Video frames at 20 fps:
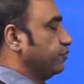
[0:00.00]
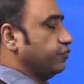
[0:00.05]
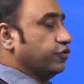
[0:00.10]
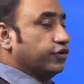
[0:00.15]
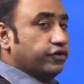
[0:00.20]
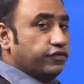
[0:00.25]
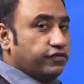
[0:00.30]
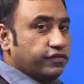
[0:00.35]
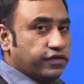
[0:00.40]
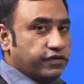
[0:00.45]
what
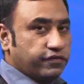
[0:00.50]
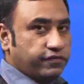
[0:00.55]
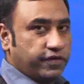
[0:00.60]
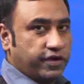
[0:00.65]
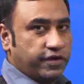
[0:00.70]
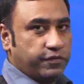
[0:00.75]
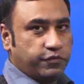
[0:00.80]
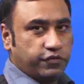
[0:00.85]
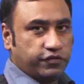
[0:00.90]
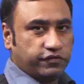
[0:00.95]
is the
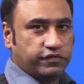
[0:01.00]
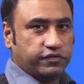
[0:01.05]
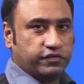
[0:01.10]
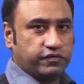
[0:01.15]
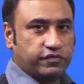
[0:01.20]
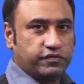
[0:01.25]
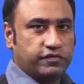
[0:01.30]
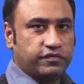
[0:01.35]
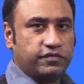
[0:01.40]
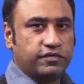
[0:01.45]
defined
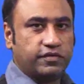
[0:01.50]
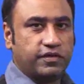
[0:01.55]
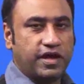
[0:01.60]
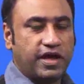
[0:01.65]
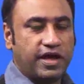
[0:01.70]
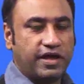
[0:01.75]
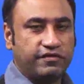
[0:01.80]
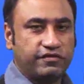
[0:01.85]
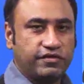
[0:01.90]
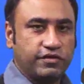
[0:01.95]
process?
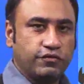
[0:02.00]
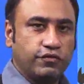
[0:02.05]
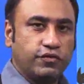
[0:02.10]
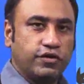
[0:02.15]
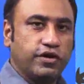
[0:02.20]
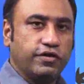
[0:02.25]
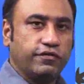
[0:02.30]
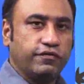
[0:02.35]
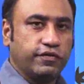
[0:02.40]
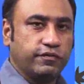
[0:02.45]
As the
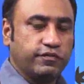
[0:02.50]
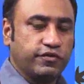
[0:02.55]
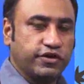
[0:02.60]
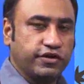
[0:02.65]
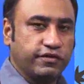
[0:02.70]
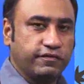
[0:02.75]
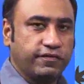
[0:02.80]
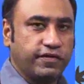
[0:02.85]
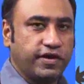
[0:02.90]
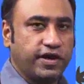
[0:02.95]
word from the
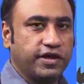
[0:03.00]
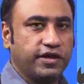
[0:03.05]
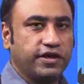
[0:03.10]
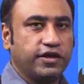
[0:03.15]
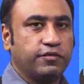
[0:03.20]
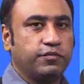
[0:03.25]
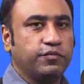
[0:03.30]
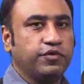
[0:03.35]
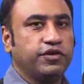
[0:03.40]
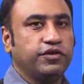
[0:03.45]
define,
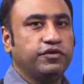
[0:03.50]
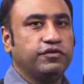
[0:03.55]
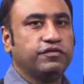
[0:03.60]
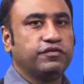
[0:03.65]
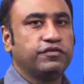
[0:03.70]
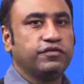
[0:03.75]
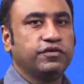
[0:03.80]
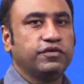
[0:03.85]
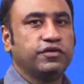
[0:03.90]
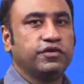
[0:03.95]
it
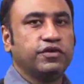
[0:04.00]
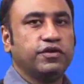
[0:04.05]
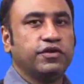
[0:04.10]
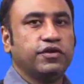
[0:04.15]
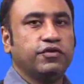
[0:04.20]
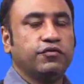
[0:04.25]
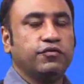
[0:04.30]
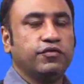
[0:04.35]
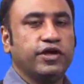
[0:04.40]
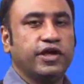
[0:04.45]
means
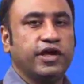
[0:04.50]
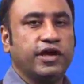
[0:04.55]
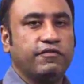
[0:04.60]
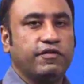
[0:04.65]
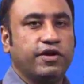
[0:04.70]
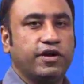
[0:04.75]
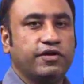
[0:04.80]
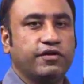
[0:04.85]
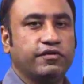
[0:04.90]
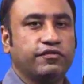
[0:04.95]
we have
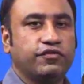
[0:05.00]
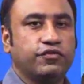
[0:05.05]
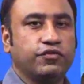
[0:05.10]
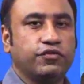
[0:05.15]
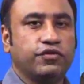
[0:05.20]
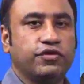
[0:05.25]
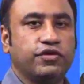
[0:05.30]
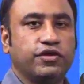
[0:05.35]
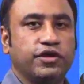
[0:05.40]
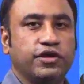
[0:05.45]

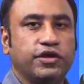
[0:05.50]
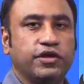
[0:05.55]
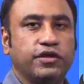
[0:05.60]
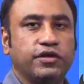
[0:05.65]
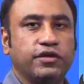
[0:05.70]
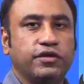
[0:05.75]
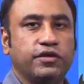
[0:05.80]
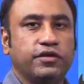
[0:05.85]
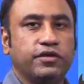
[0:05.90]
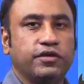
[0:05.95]
understood the
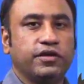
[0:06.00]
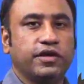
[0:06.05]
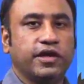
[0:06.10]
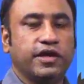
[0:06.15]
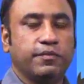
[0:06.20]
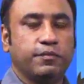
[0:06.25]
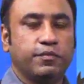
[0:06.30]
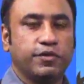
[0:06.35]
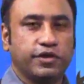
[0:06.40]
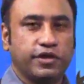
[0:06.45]

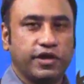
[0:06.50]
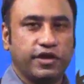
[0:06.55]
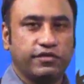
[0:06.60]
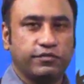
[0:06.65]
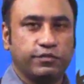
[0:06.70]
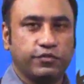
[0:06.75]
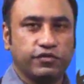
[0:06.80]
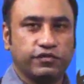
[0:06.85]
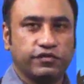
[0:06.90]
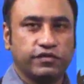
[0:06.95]
empathized
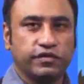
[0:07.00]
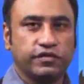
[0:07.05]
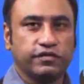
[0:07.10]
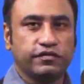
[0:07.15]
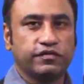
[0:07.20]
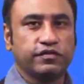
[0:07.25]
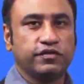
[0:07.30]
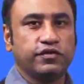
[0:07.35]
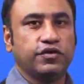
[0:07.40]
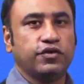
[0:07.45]

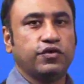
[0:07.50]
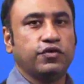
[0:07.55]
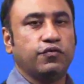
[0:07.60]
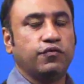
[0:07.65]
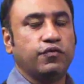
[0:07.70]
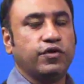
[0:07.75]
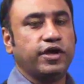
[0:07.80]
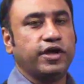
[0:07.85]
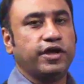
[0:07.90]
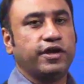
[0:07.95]
process
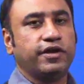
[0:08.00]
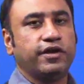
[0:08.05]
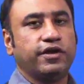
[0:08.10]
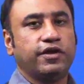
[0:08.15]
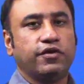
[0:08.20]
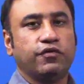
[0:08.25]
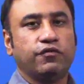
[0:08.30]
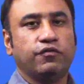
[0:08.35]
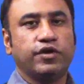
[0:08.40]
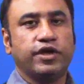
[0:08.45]
where
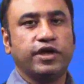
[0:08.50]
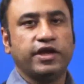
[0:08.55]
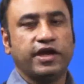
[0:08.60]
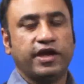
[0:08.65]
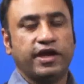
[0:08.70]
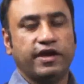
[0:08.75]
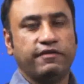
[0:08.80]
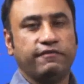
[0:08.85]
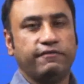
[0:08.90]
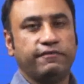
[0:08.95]
we
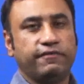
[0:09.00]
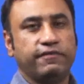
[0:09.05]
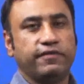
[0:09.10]
have